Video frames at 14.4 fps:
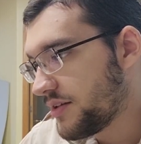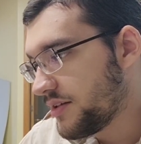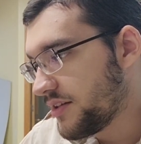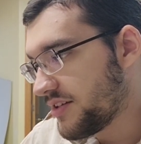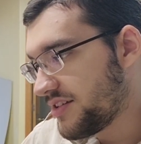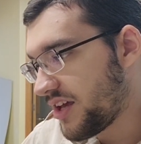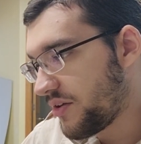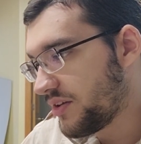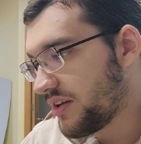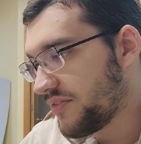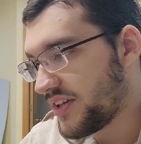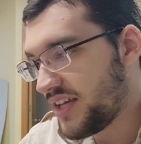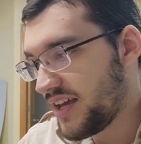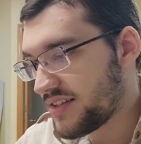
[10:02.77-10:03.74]
the selling
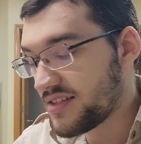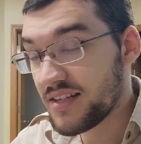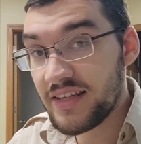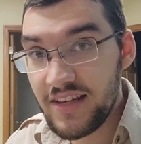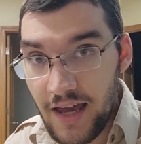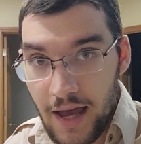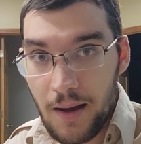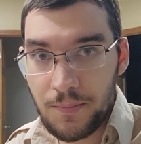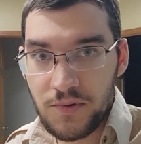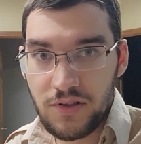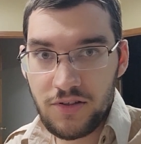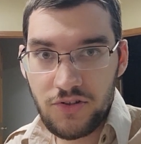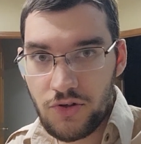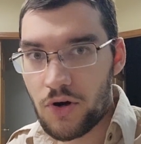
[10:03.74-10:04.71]
of kits kept
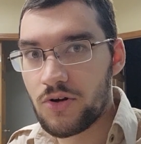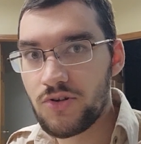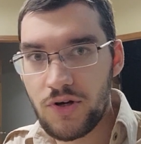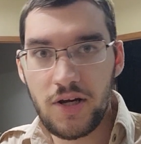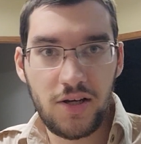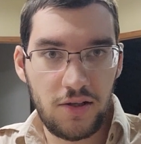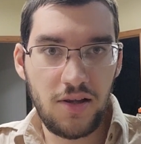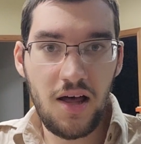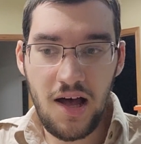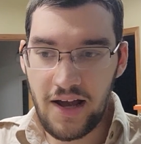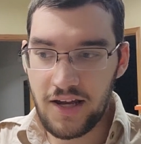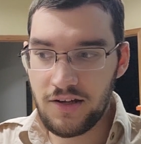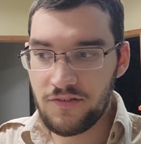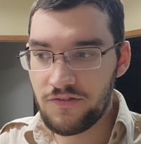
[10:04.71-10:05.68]
Star Trek
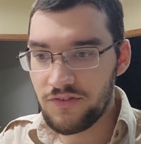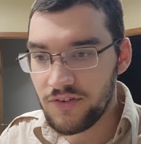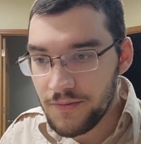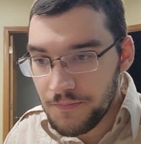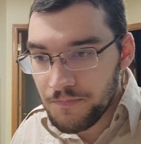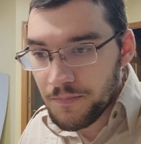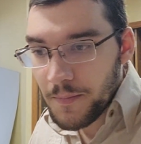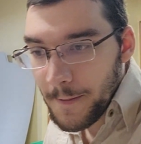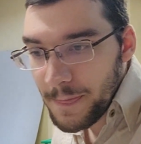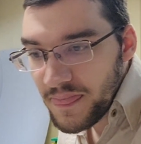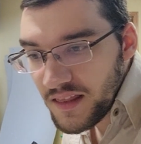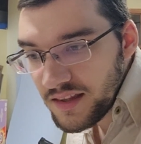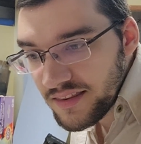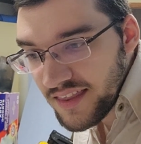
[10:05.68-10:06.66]
alive.
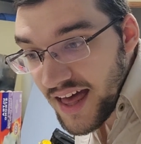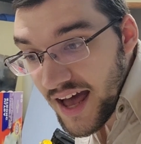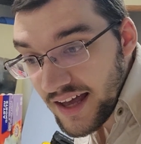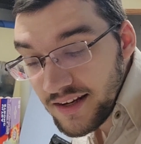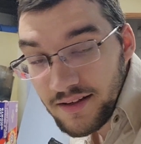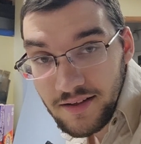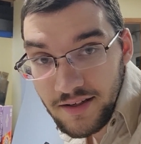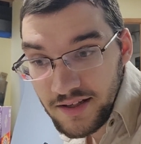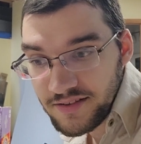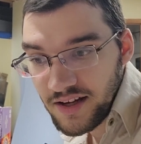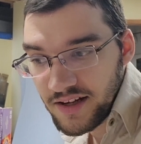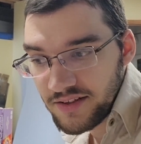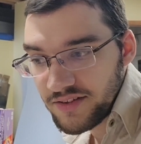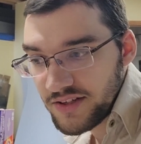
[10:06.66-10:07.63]
that is
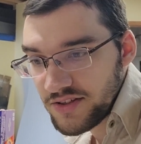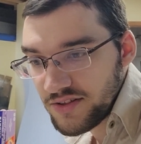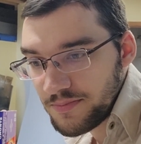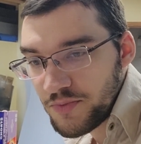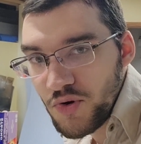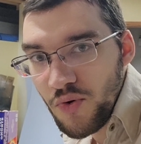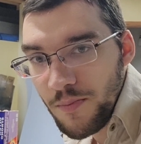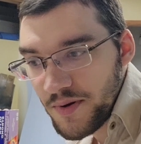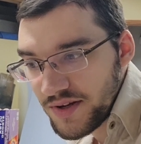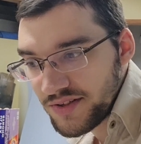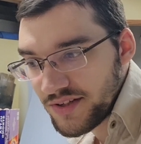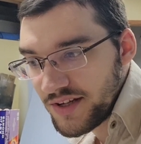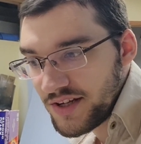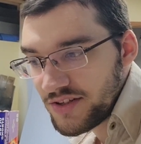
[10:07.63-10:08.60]
honestly some cool
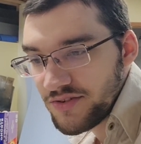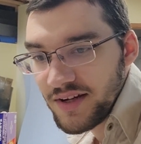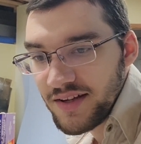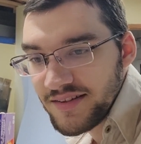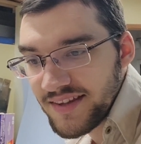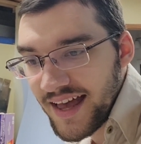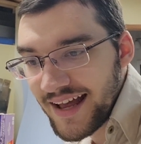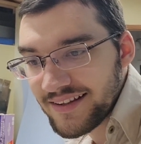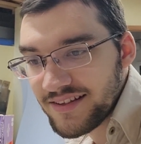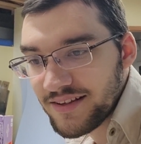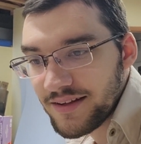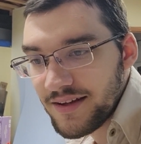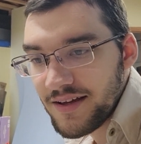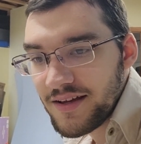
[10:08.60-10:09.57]
piece of history. Is that
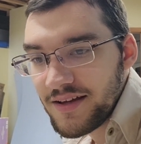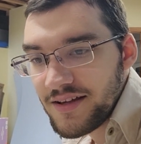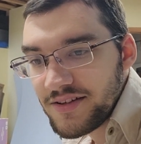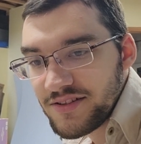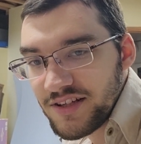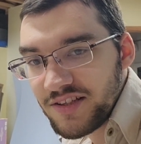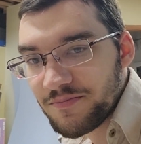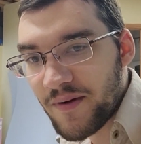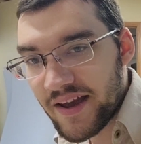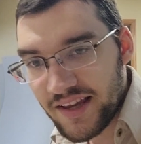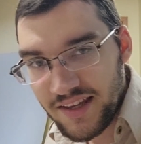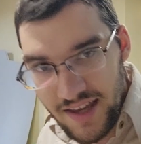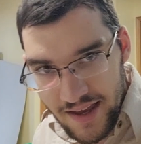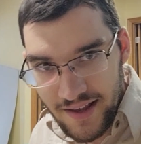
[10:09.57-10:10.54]
just by
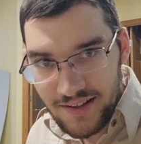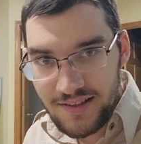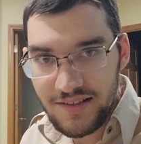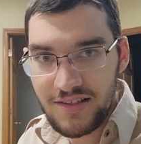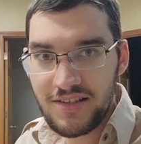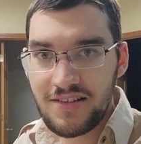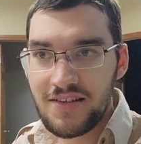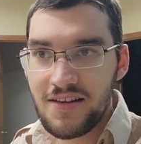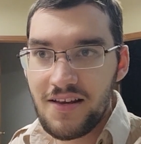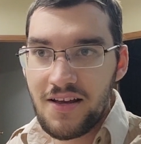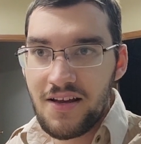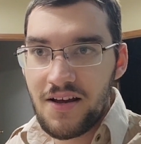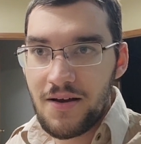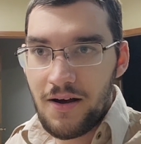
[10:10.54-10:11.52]
kits,
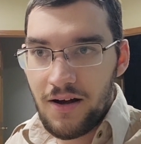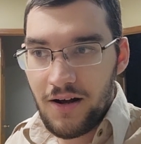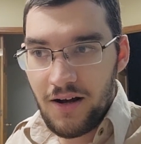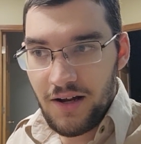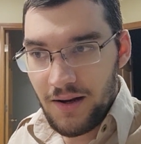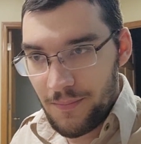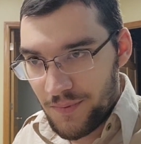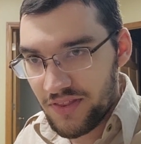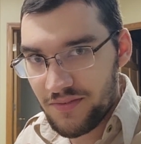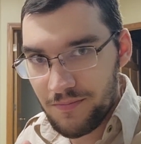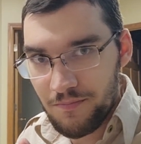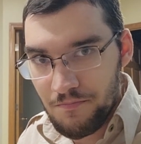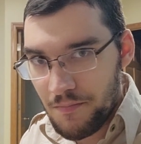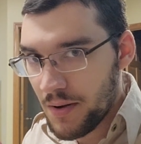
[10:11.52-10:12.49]

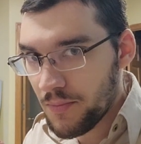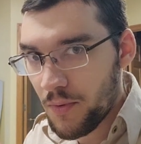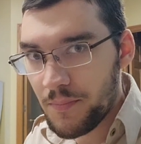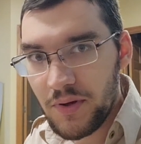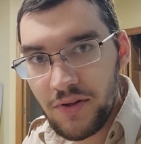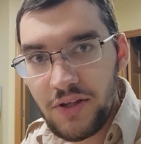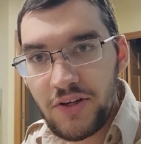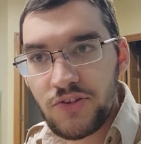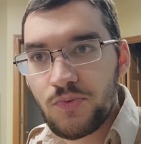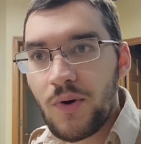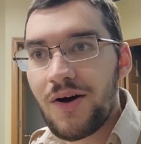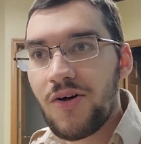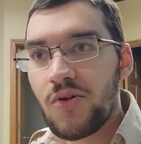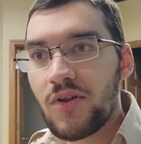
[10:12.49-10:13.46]
memorabilia as
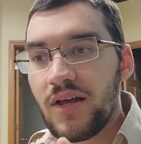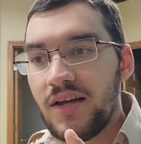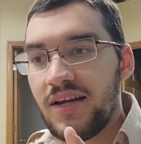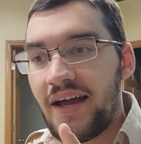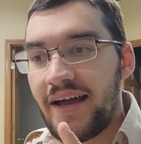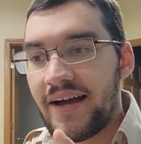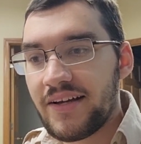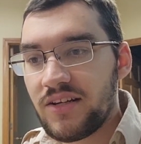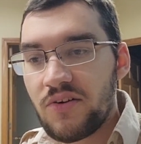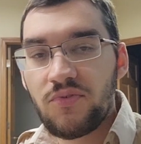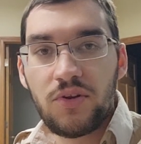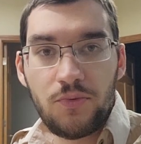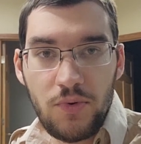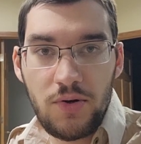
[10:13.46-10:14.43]
well, and
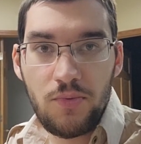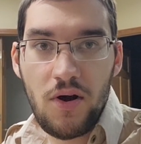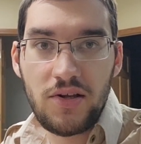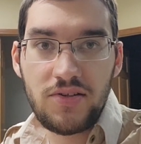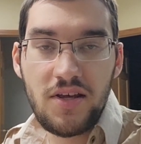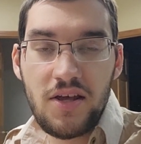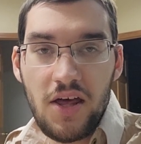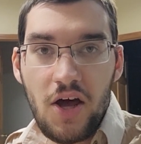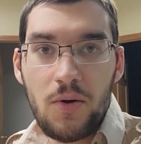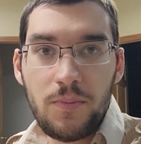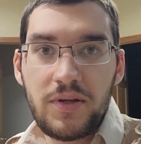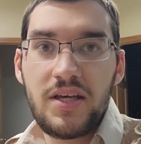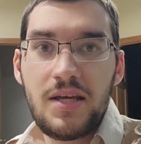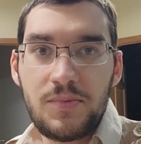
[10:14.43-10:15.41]
definitely reruns help
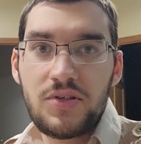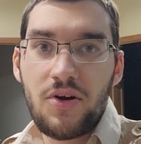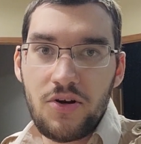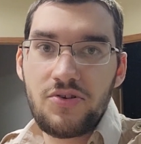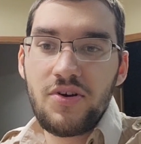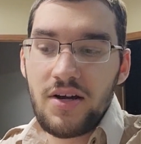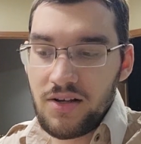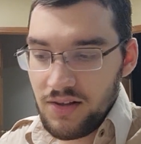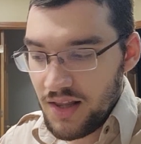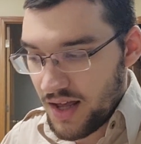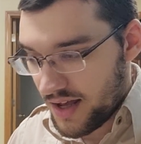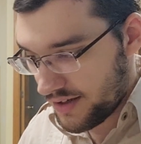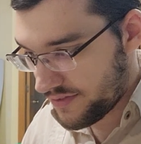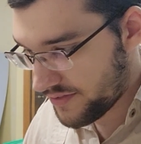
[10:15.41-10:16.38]
keep Star Trek
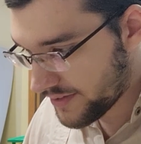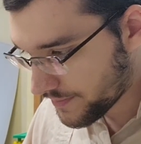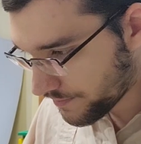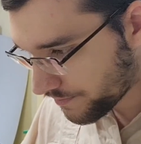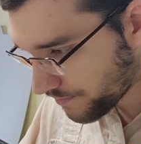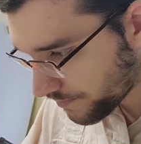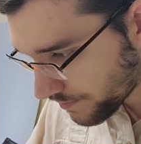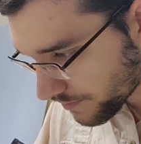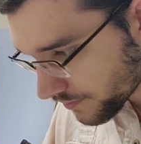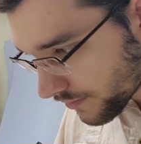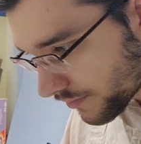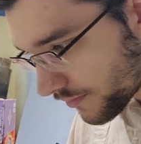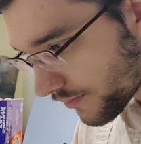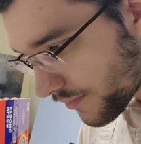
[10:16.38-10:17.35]
alive.
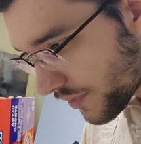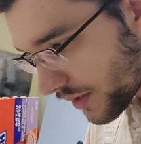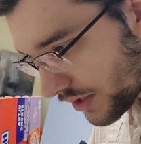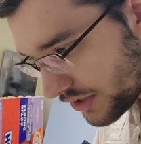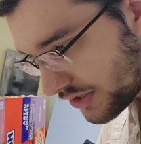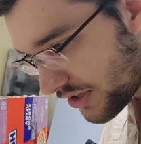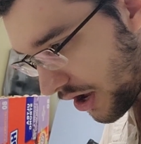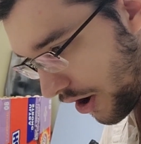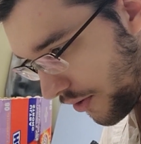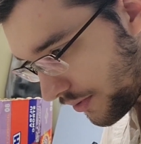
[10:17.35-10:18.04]
So